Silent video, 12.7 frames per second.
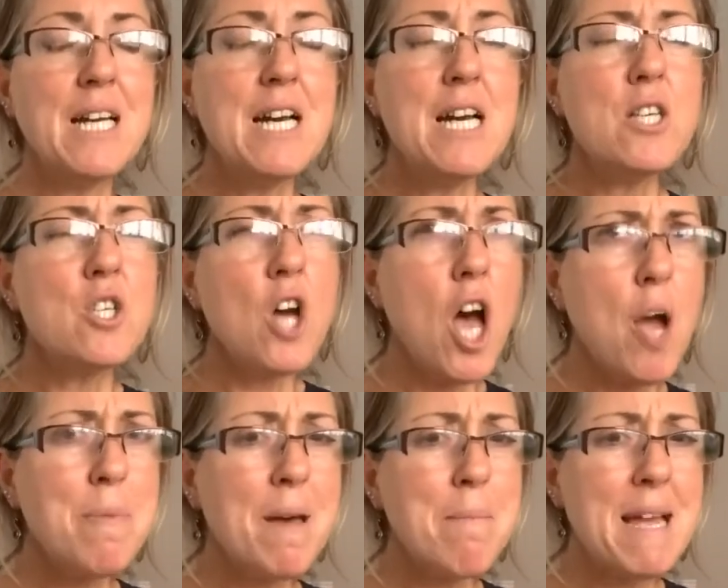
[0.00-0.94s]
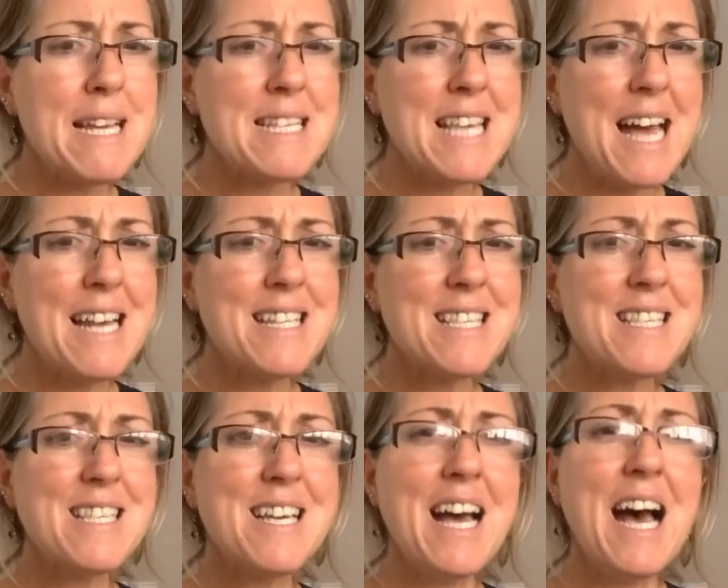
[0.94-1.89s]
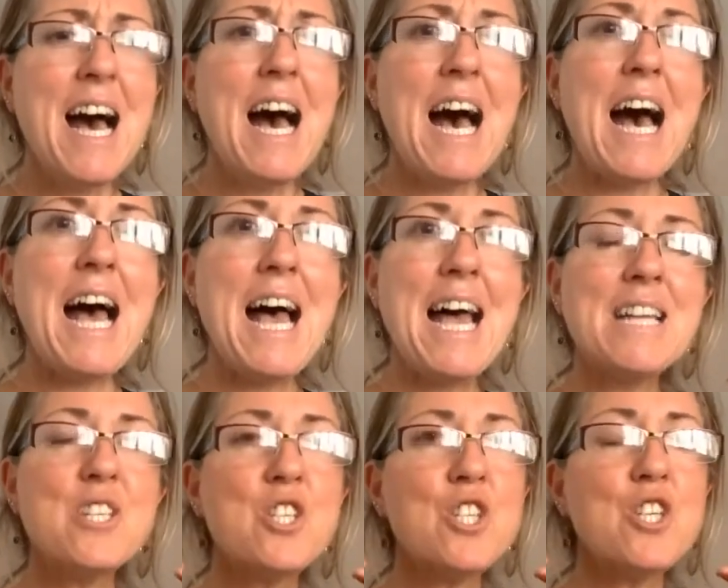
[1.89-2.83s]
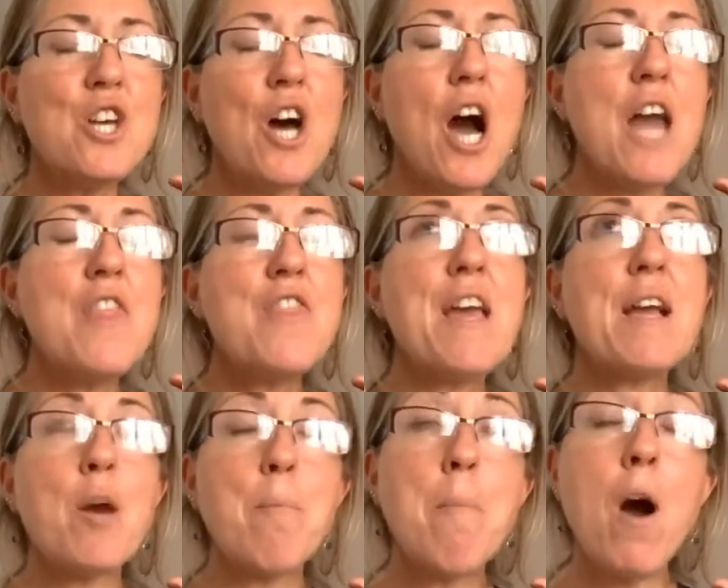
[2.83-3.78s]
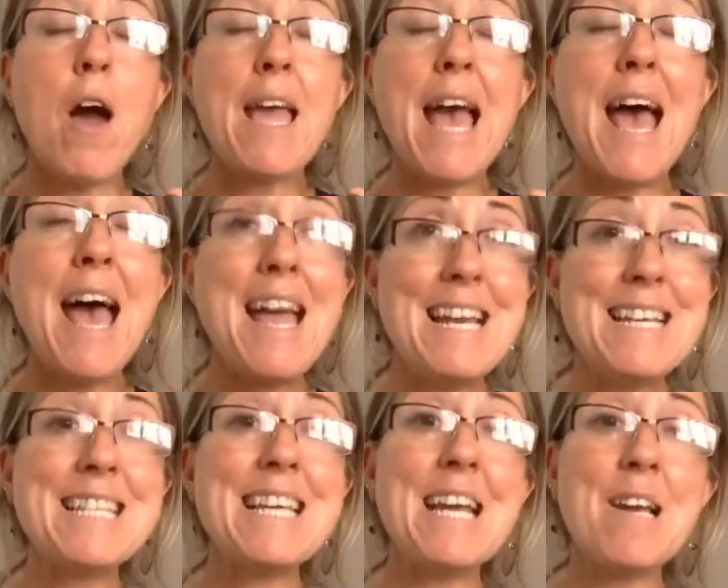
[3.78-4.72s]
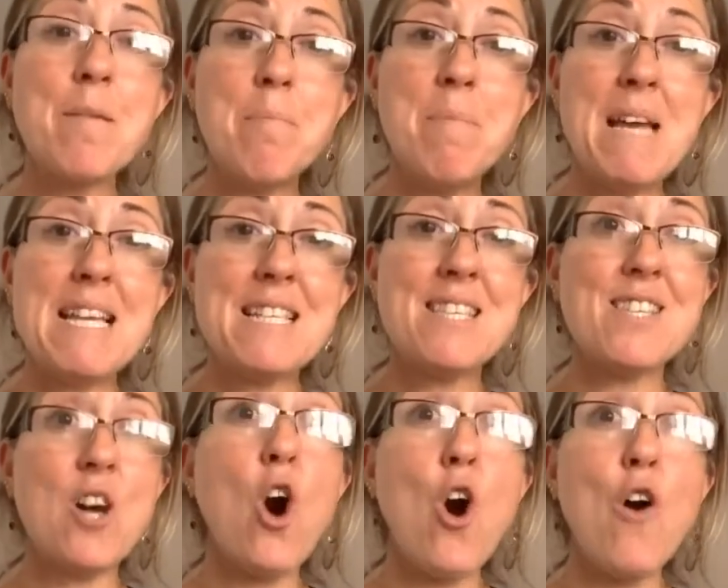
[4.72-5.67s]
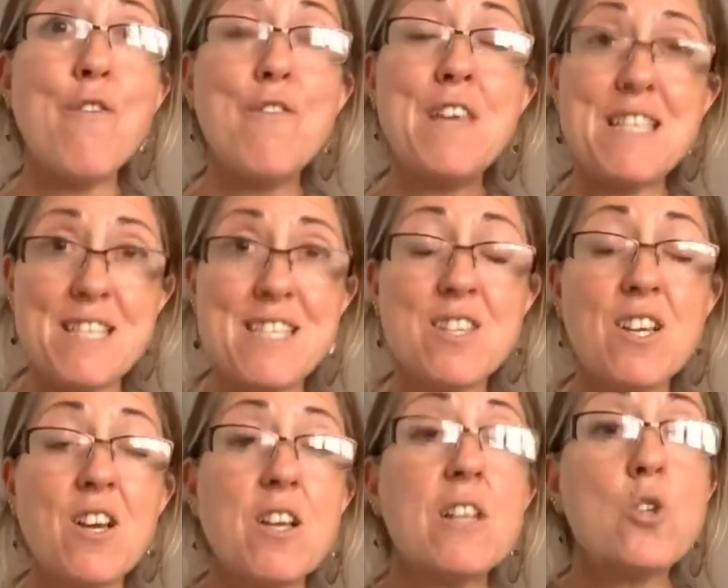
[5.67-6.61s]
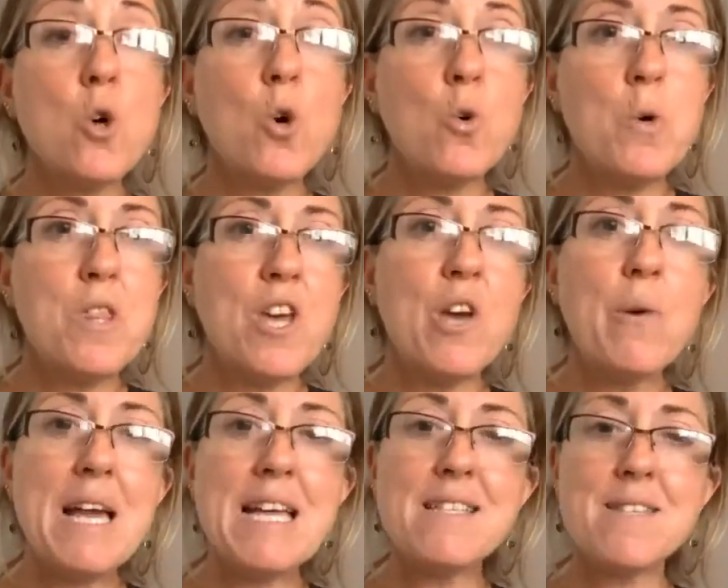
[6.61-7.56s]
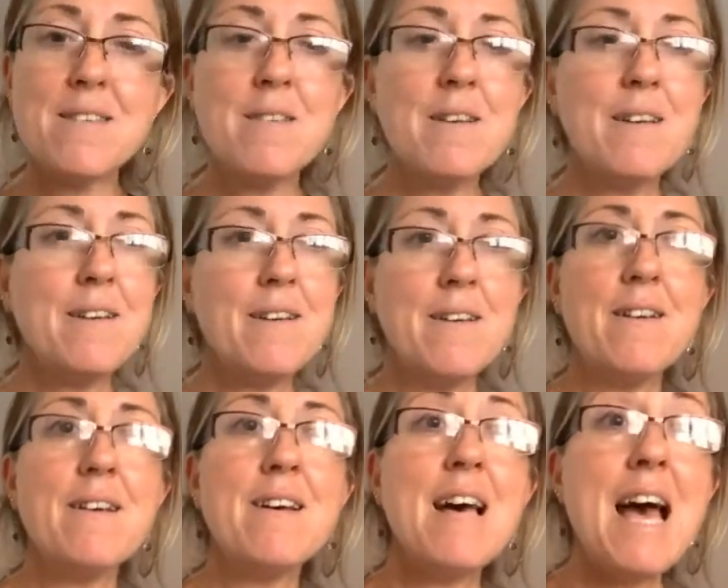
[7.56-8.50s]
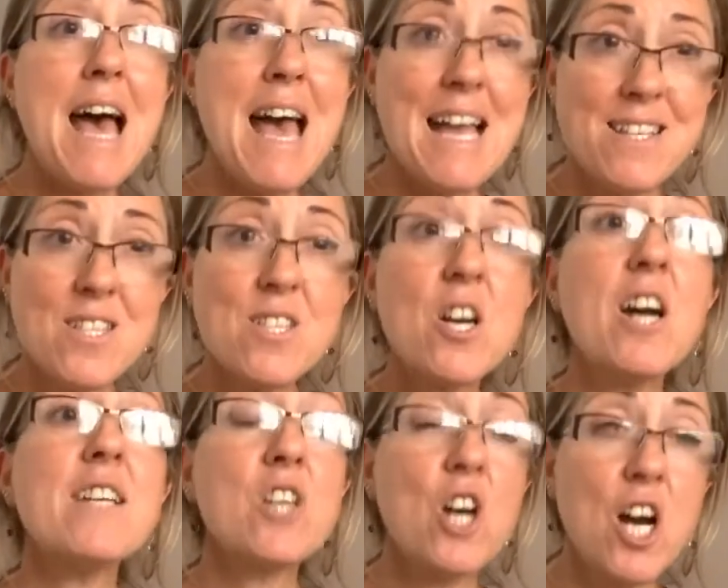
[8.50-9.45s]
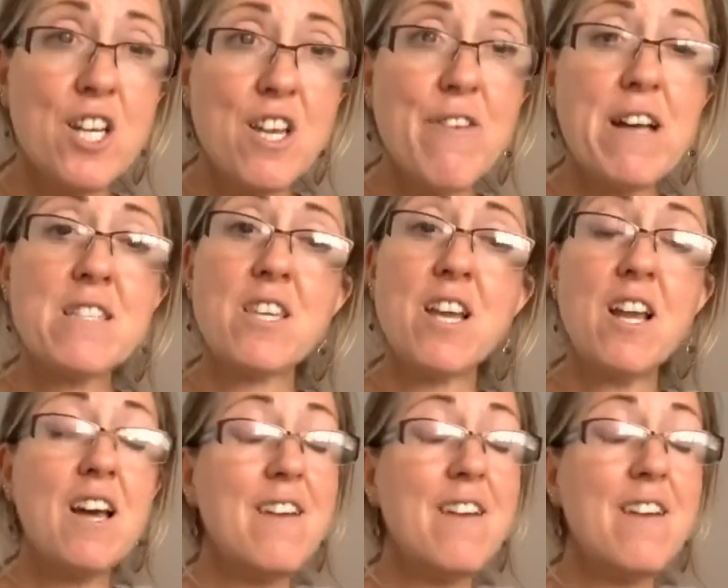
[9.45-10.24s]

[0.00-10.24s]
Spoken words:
So I hope that makes sense. And I think my ending bit of this talk with you is exercise cardiovascular,